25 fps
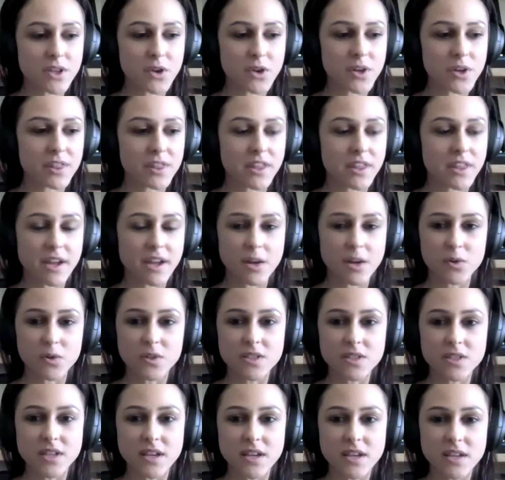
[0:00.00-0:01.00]
only thing I
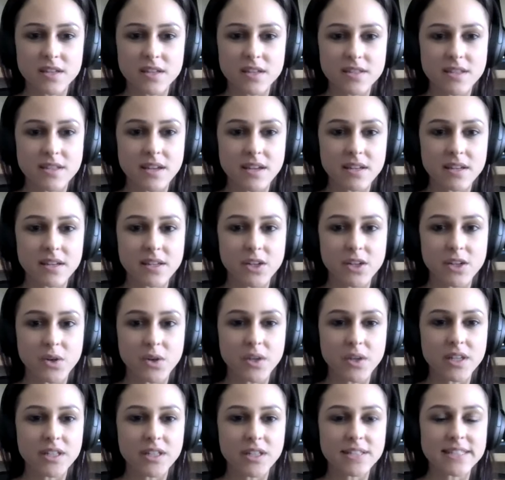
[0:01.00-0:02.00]
always say is that,
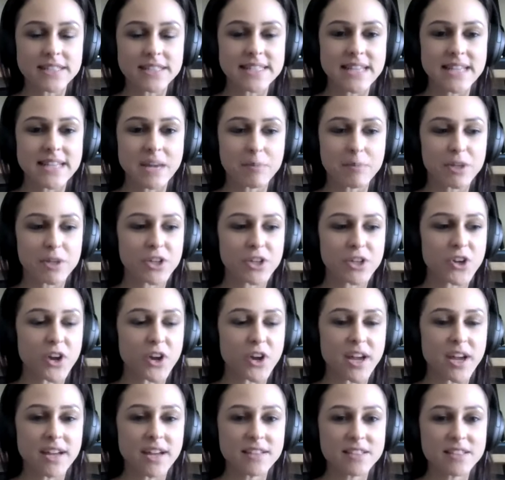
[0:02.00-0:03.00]
healing doesn't happen in your
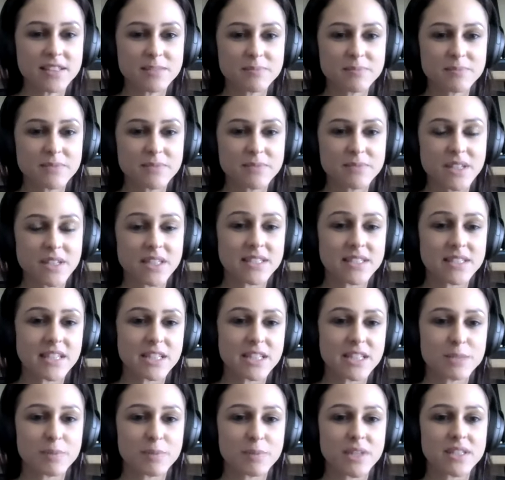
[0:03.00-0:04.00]
head. It
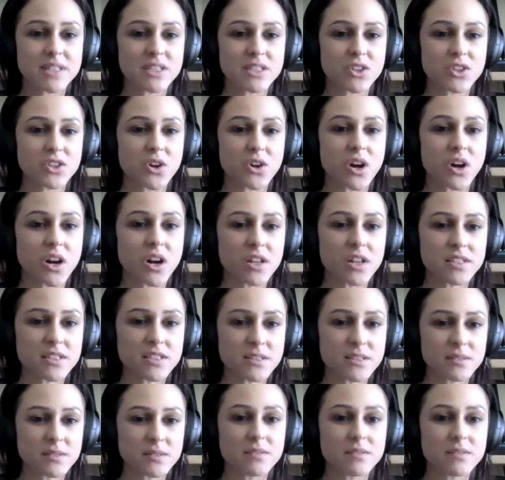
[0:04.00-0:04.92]
takes place in your heart.